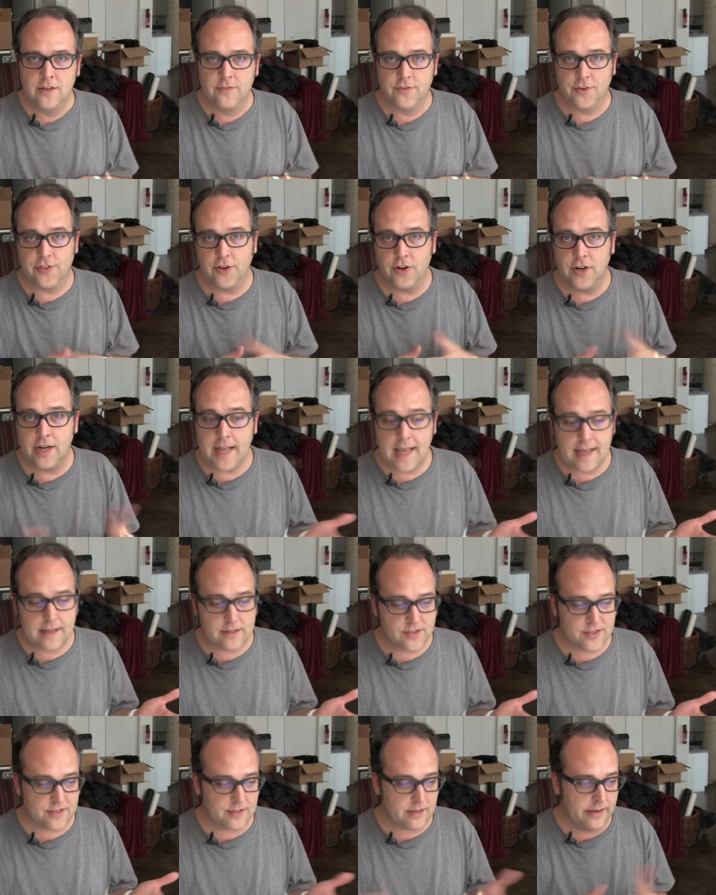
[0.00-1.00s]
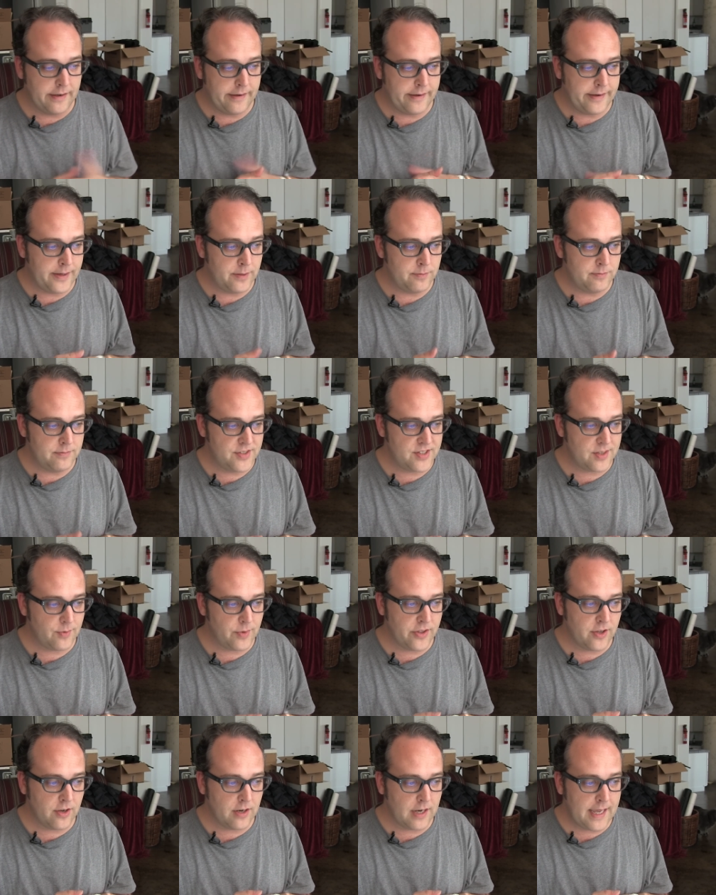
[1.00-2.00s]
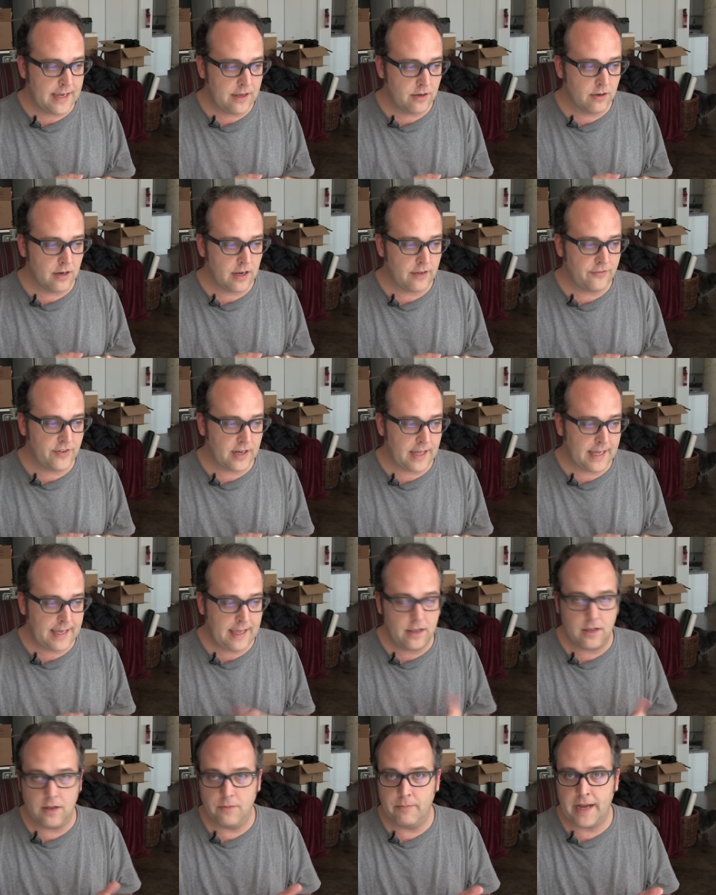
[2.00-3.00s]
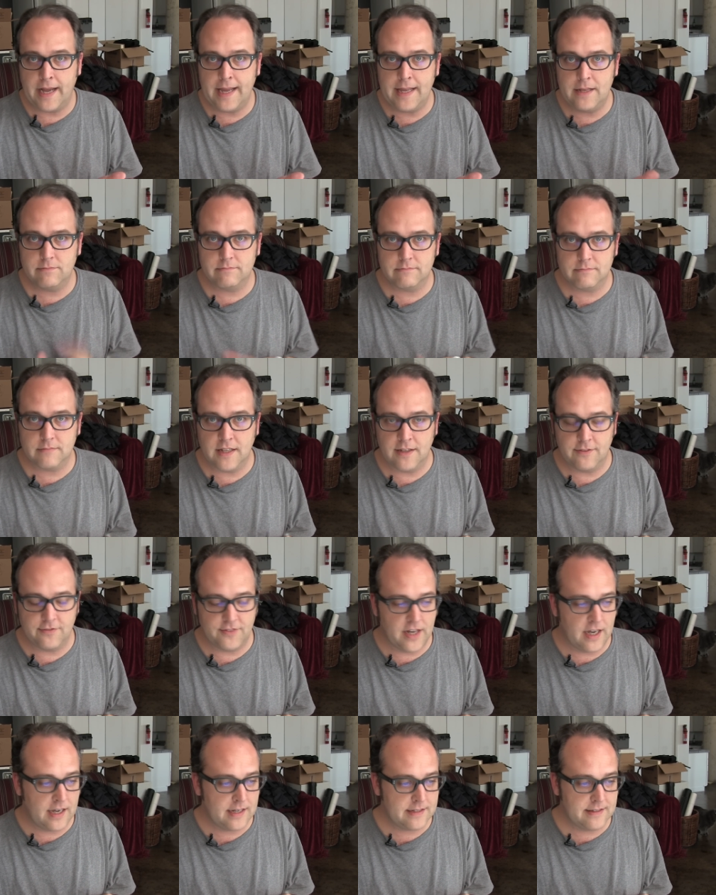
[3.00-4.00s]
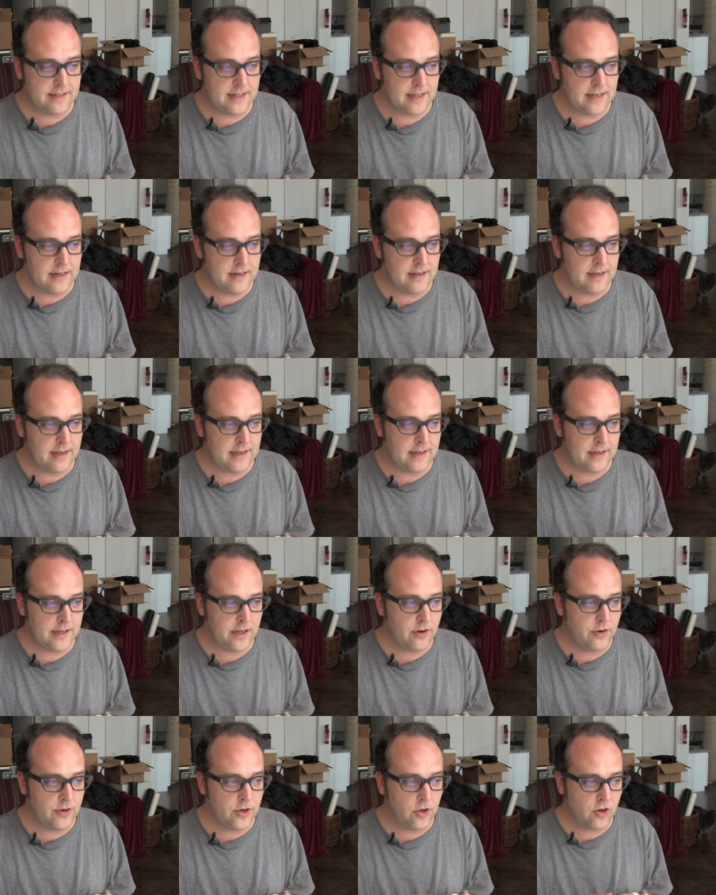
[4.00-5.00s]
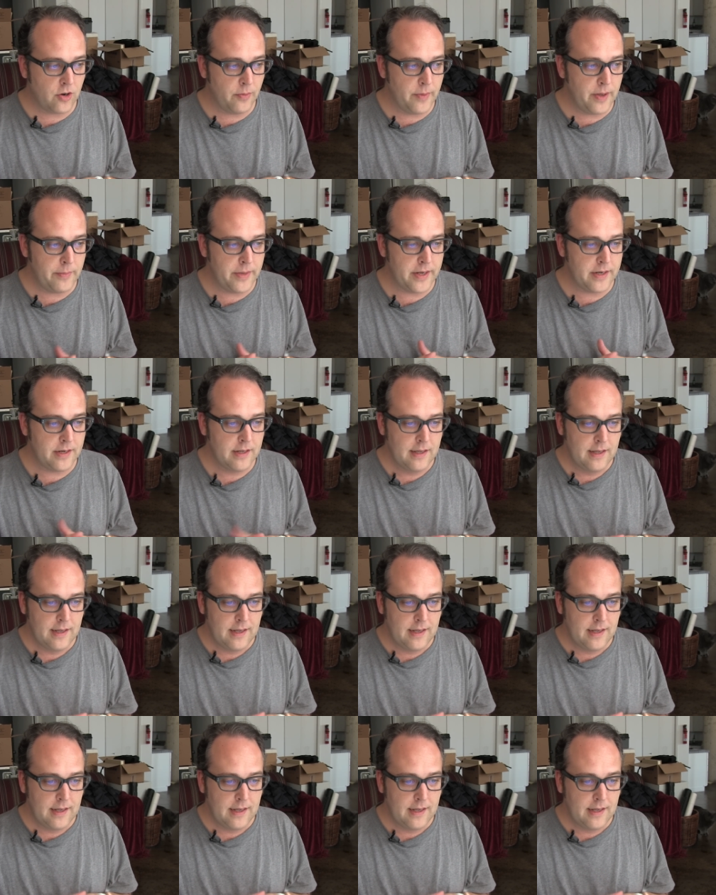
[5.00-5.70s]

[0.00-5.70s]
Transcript: for 30 days, um, see whether you like it or not. If you like it, you can buy it. If not, then, uh, you know, no commitment.